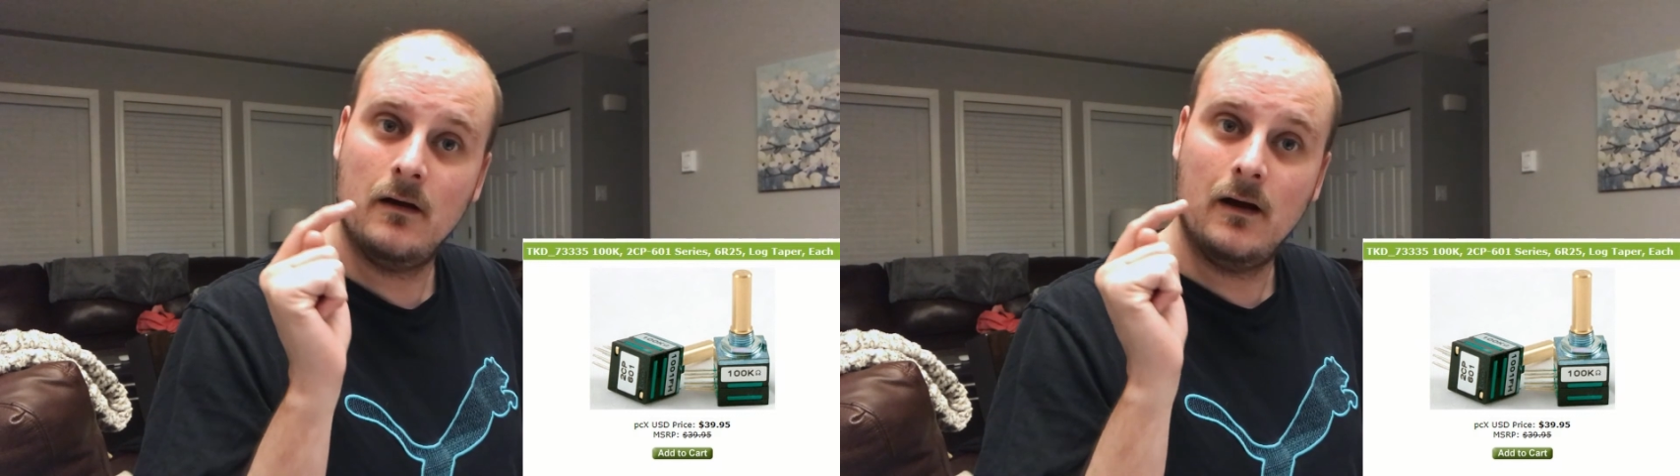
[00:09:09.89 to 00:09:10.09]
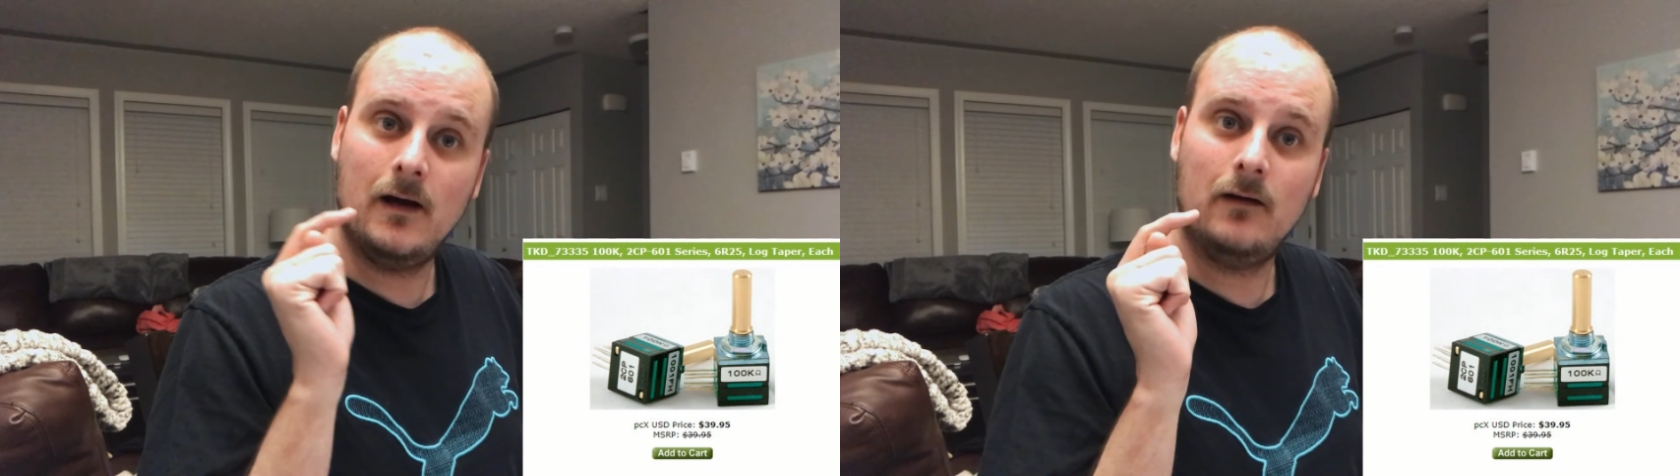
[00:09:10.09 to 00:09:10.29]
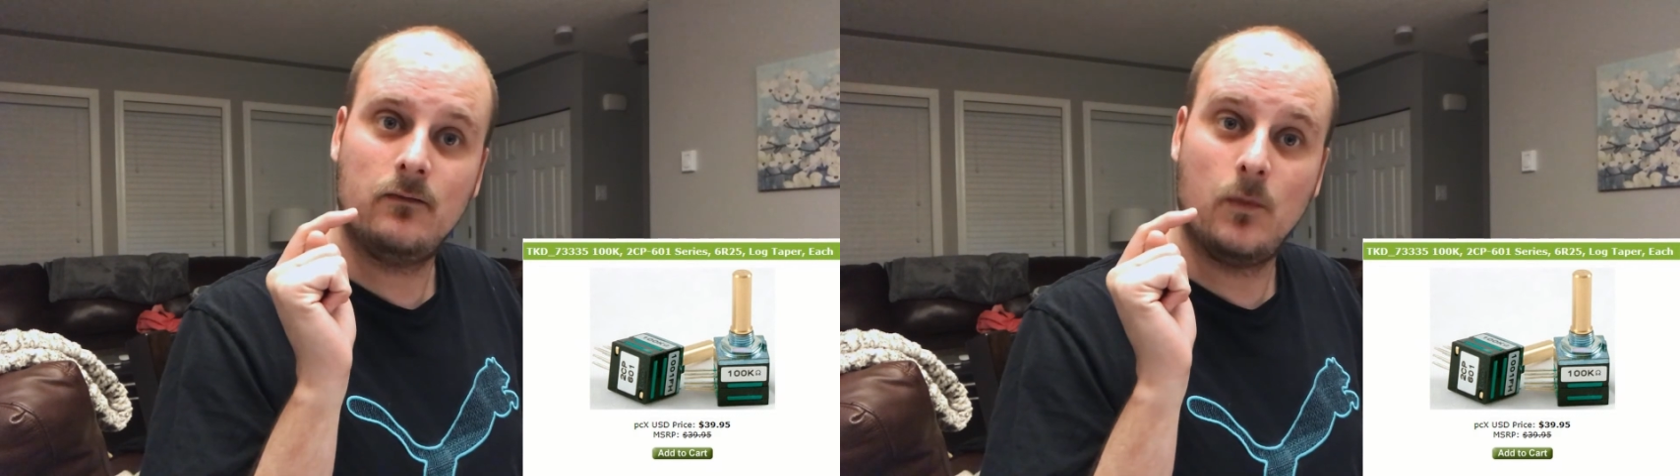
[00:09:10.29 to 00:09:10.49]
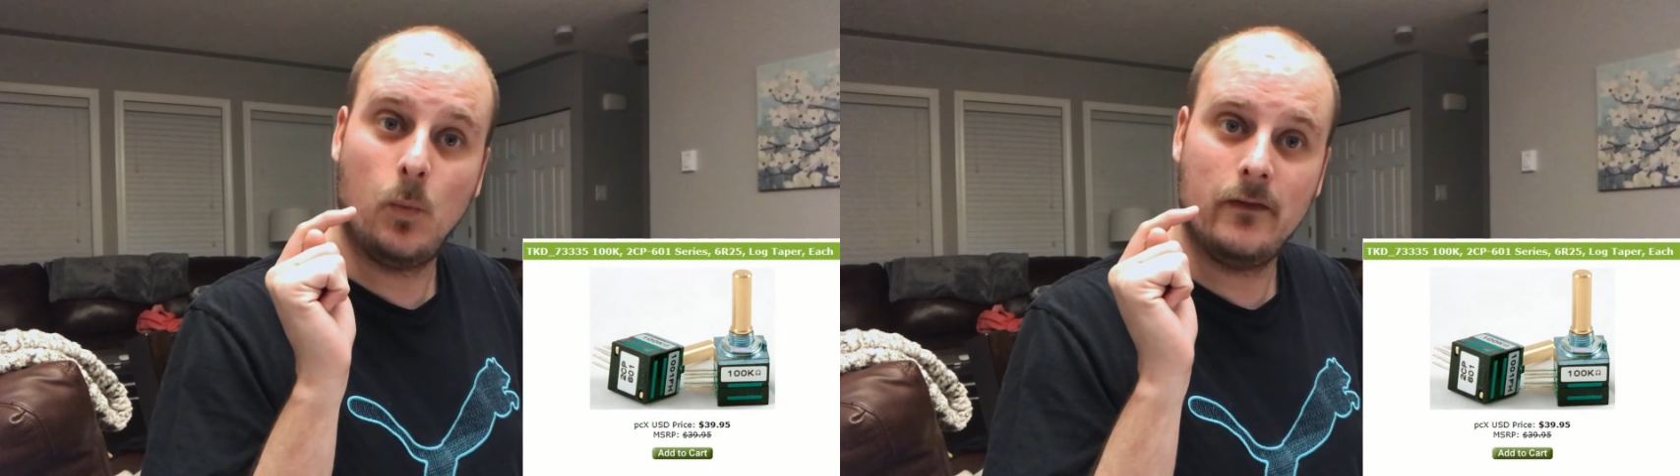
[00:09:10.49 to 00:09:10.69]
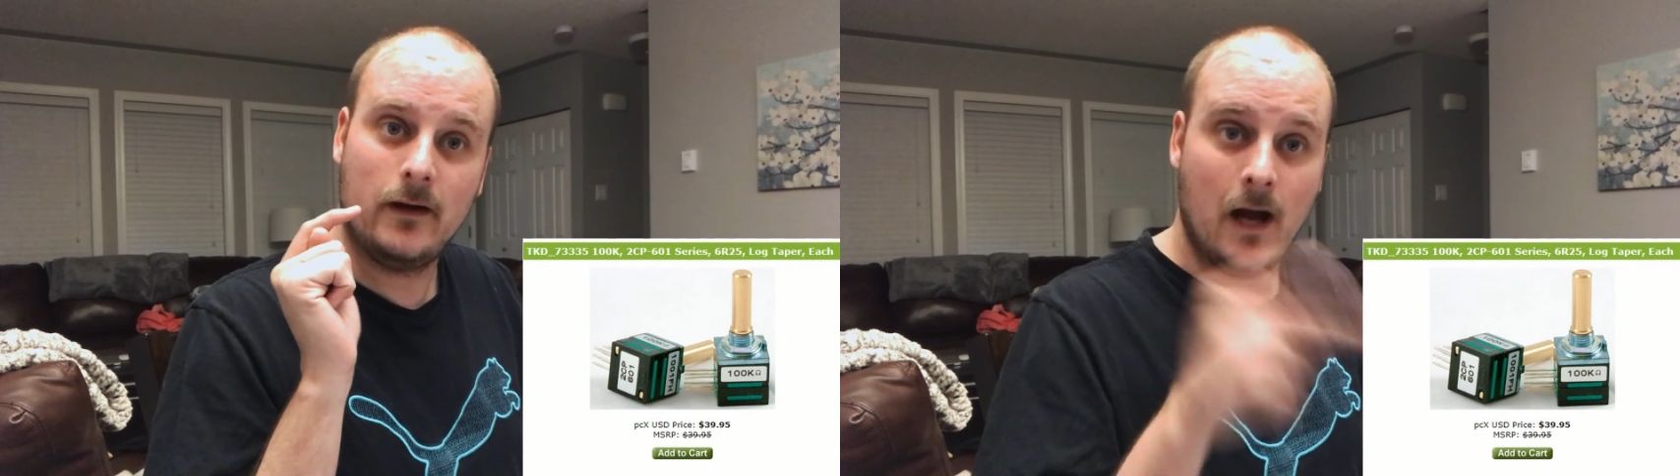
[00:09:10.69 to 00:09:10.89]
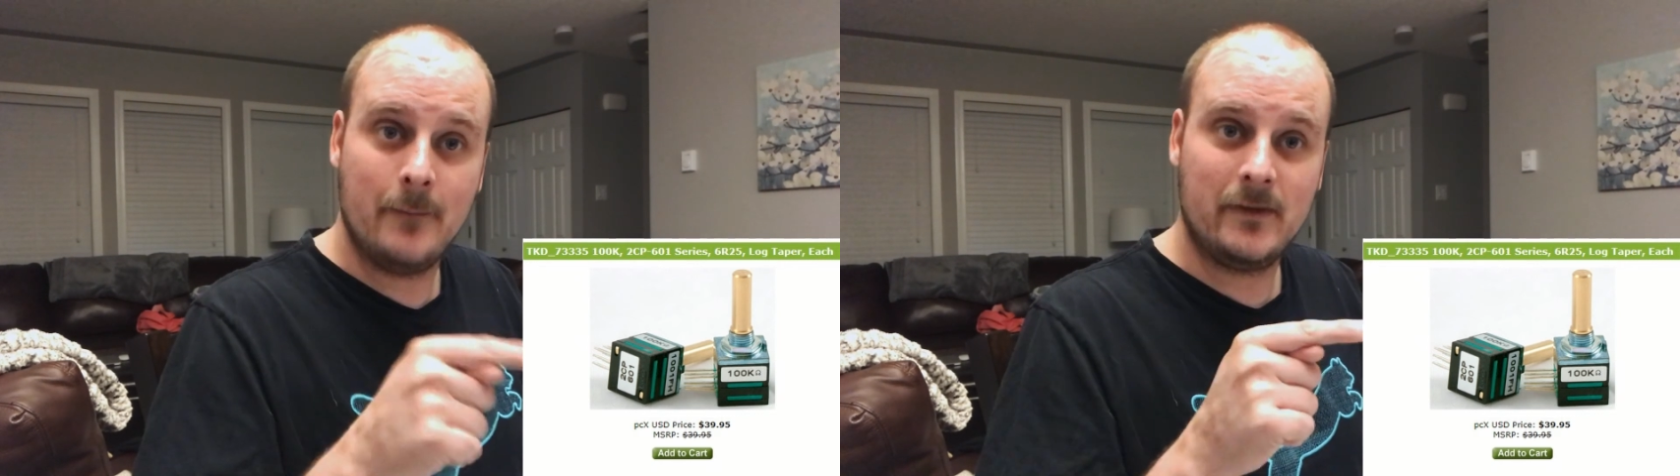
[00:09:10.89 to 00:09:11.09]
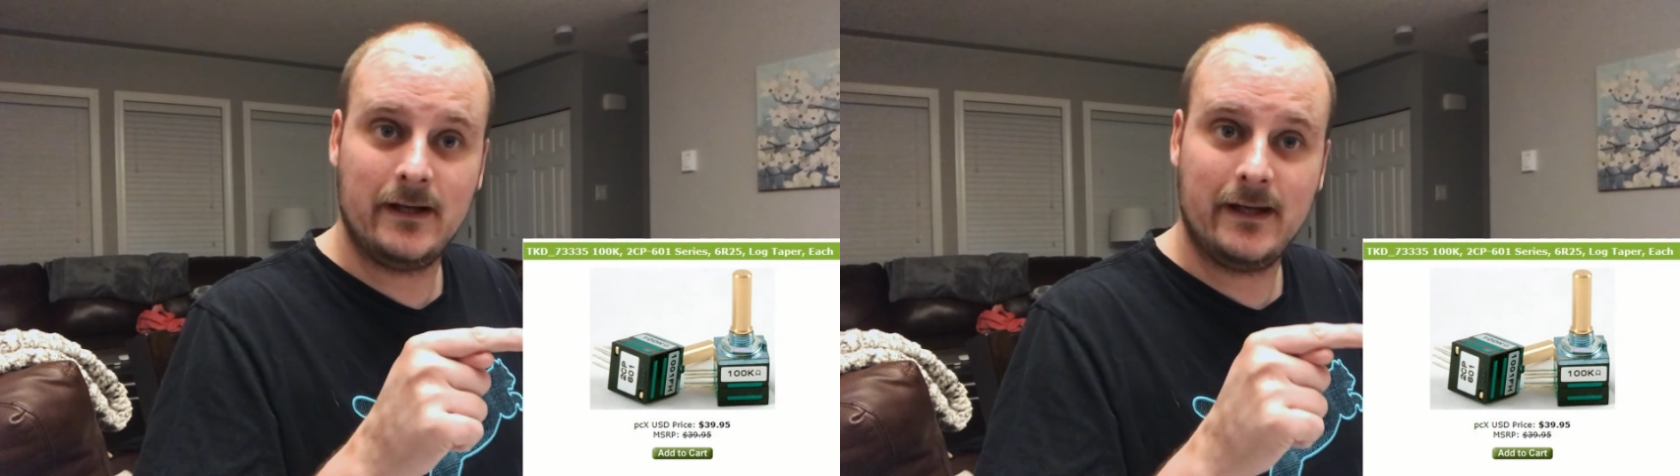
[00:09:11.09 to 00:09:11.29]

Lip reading: of the one that I'm gonna